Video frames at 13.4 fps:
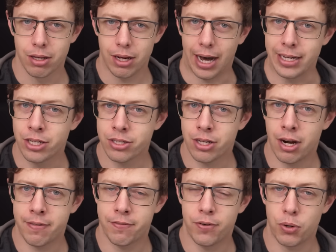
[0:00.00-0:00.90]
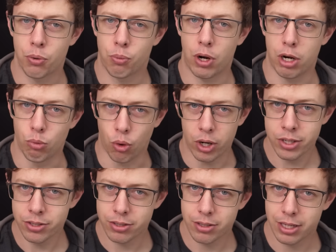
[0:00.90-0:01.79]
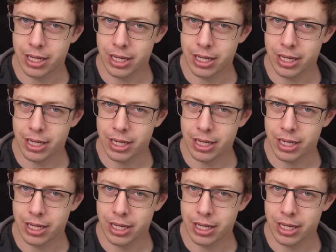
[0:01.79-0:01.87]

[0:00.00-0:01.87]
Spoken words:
I just got off the phone with Ron Morris.